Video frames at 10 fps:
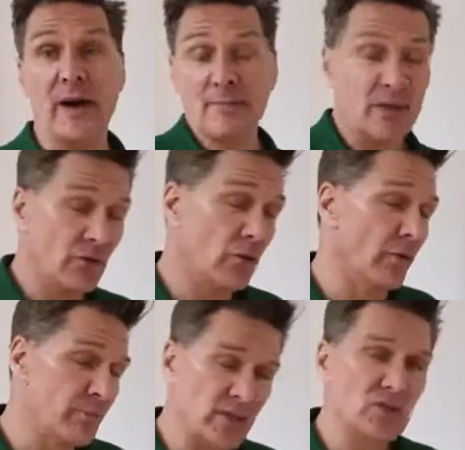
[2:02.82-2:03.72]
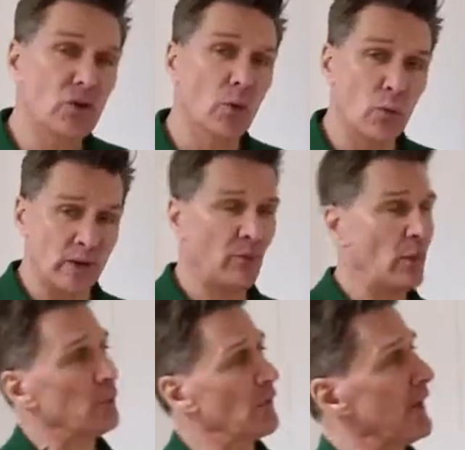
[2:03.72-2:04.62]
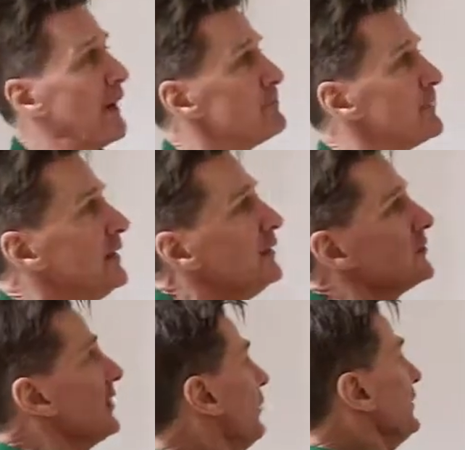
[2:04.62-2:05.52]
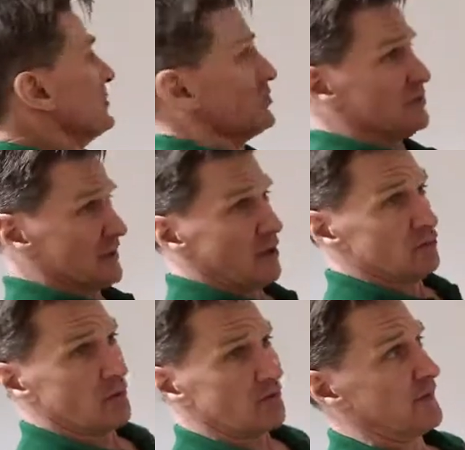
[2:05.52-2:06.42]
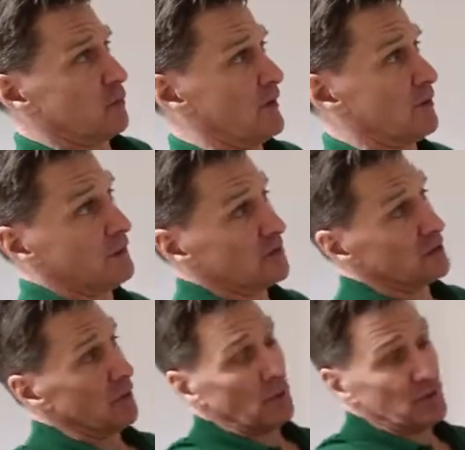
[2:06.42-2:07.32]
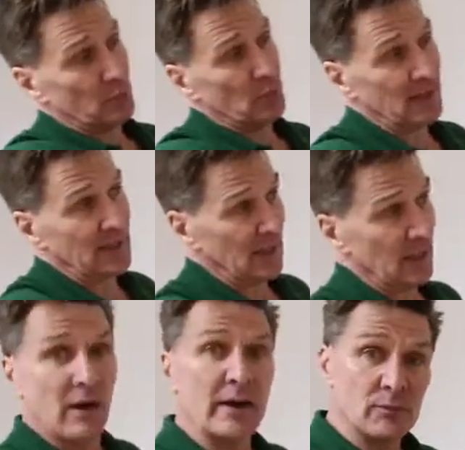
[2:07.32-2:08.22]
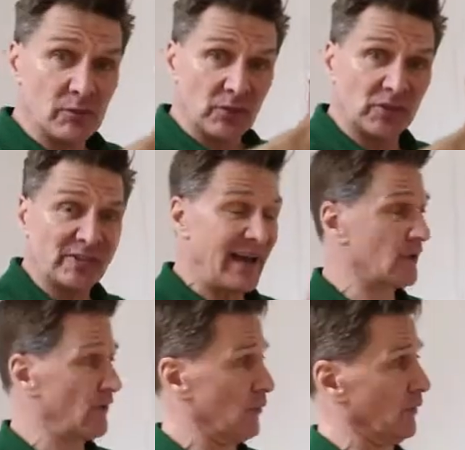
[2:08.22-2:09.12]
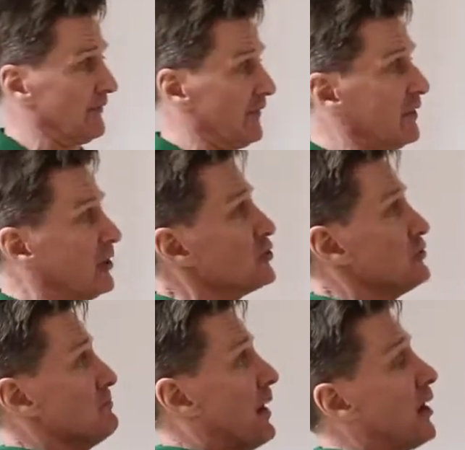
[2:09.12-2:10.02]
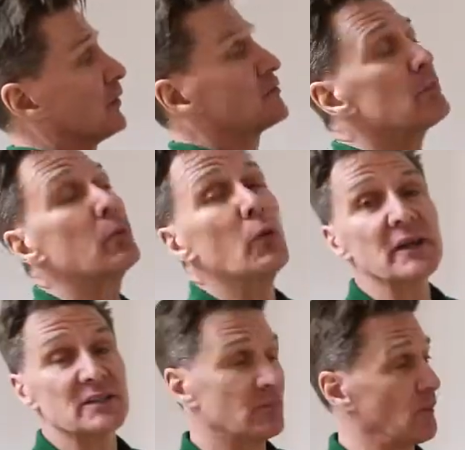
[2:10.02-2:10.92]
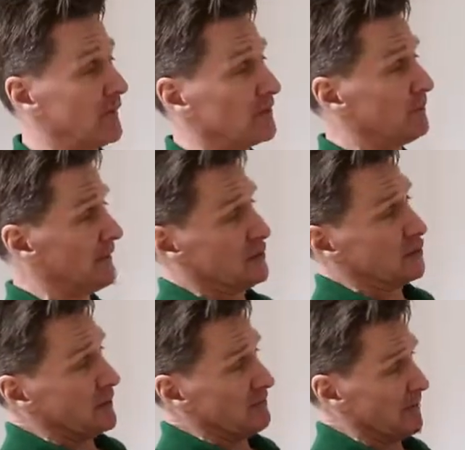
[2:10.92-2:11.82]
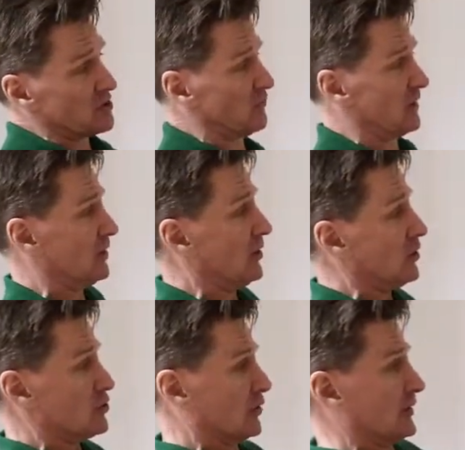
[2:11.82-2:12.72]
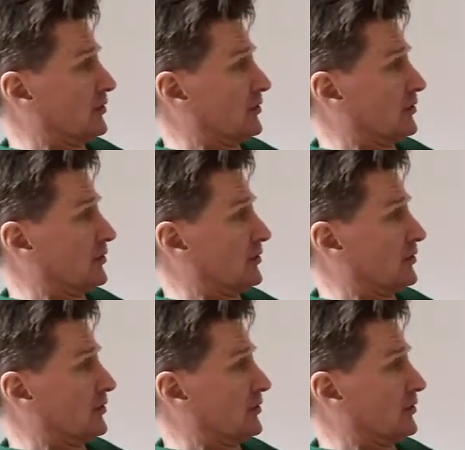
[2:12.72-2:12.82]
a mirror or a picture or whatever we're putting up. So once you know roughly where you want to do it, whether you're putting it in a line, whether you're staggering, whatever, you mark the point of where that's be. You can measure it, you can